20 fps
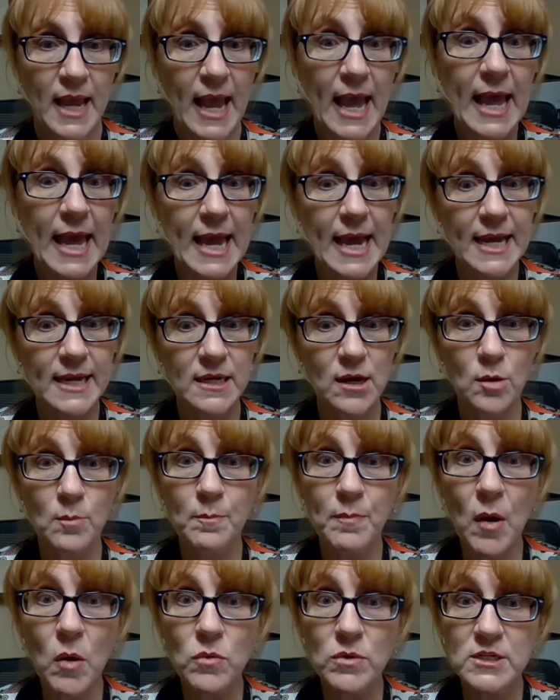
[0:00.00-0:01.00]
And our
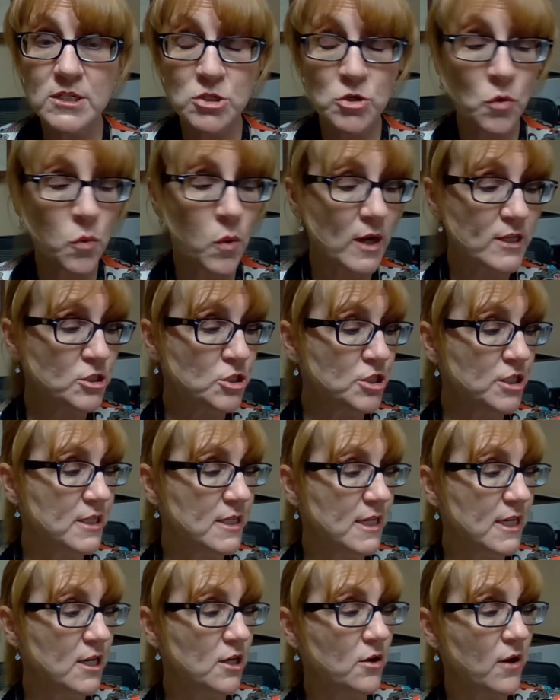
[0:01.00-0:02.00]
bonus question
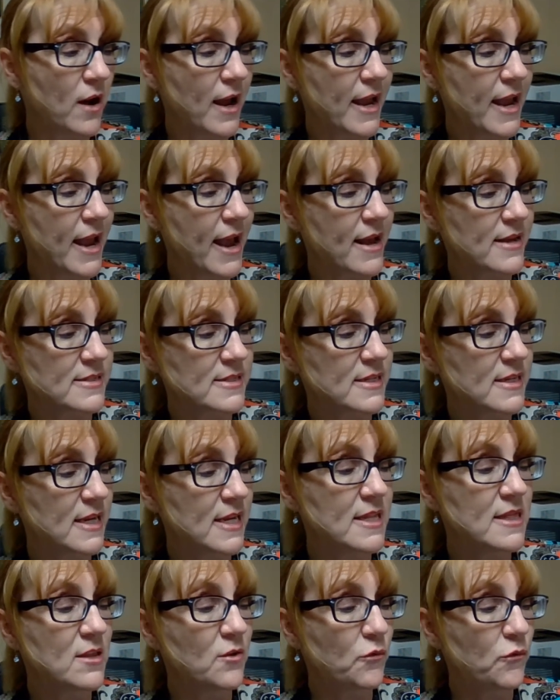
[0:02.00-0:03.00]
here, I ask,
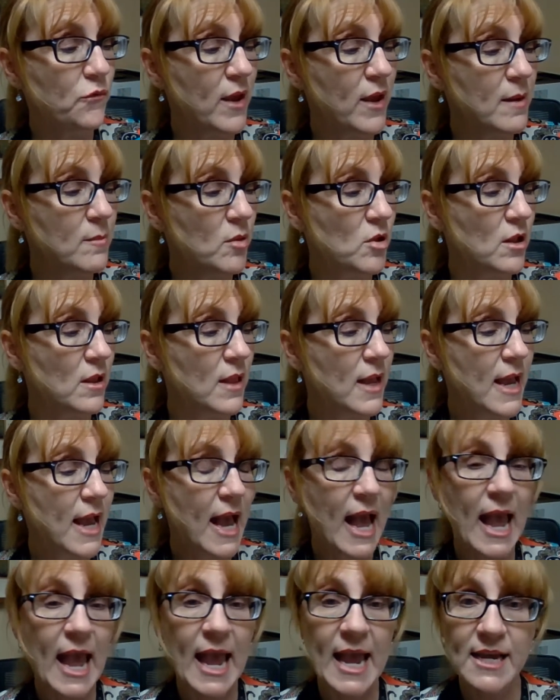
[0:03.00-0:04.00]
in the fable,
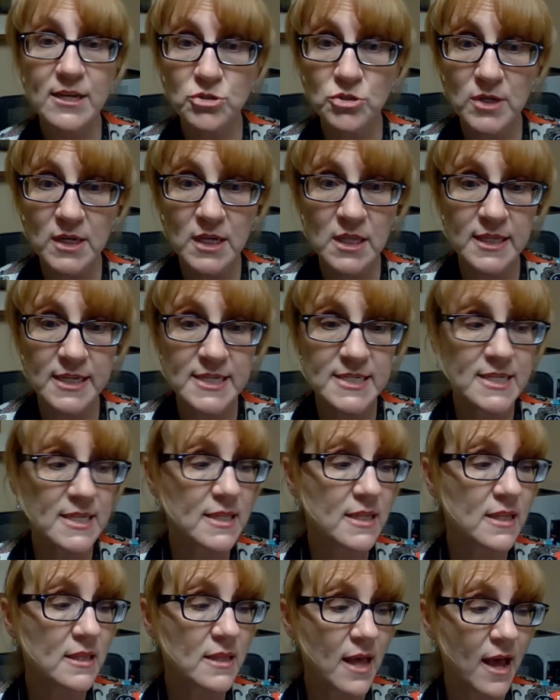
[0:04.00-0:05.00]
Androcles
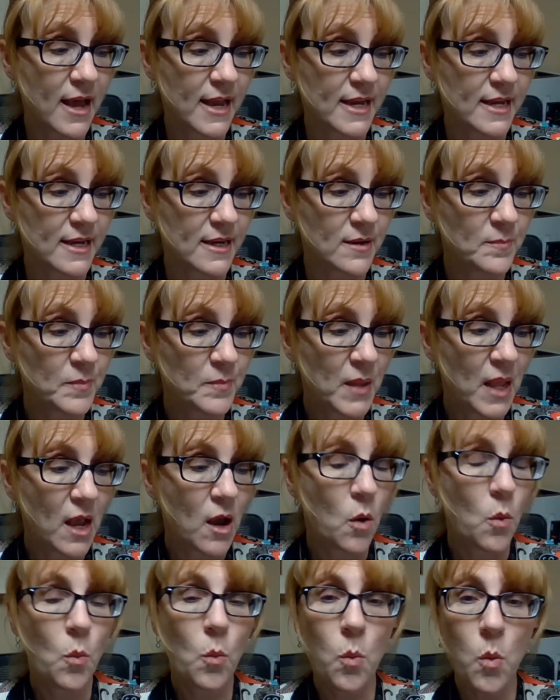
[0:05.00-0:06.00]
and the Lion,
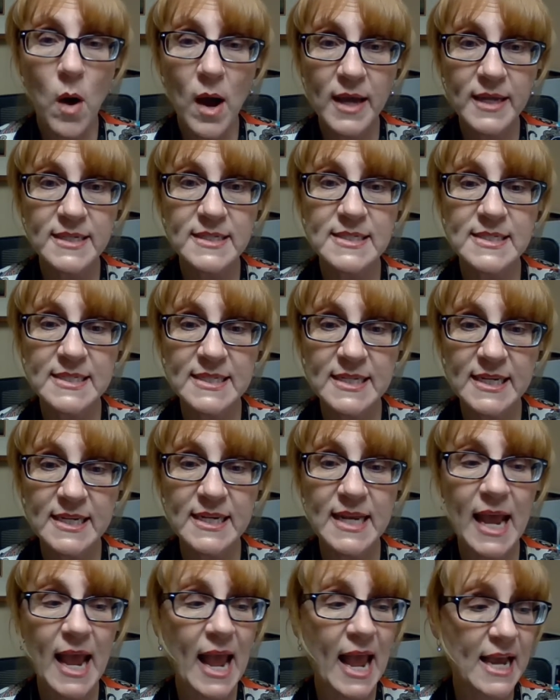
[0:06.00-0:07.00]
what
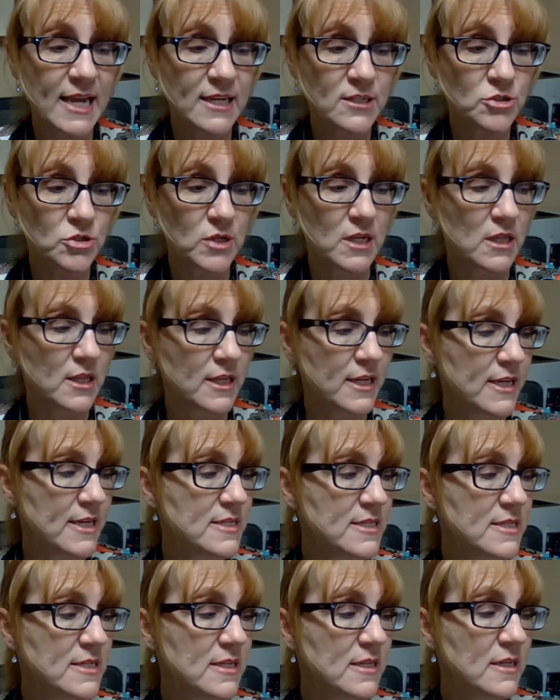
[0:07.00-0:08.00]
did
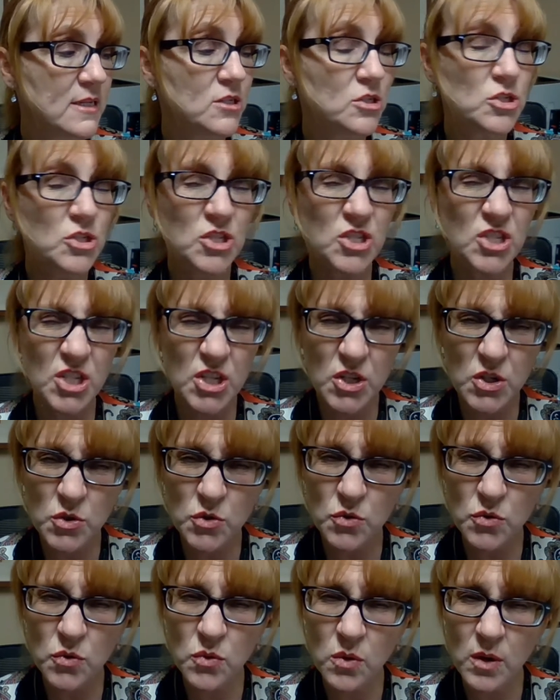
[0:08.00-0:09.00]
Androcles
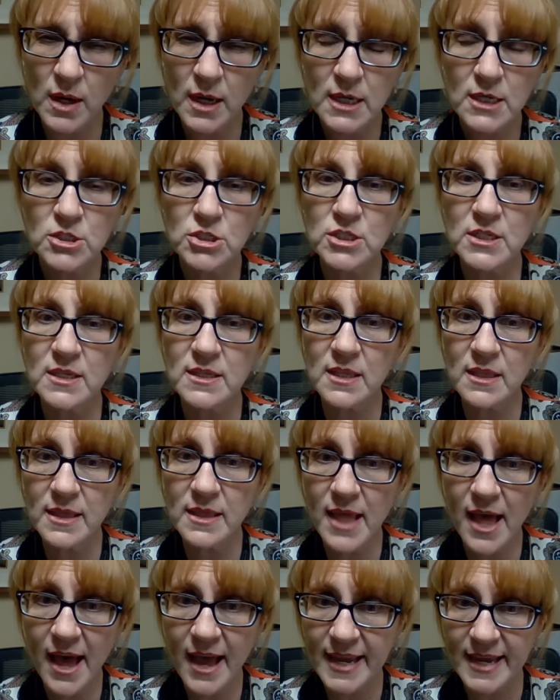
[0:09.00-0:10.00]
do to the
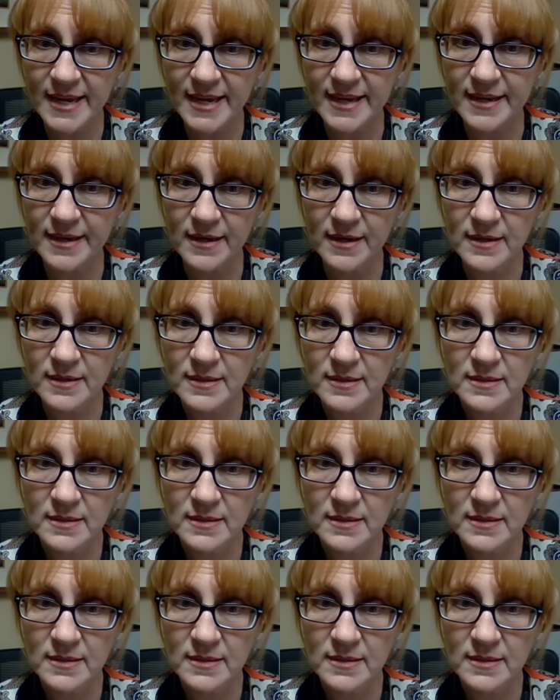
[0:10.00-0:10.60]
lion?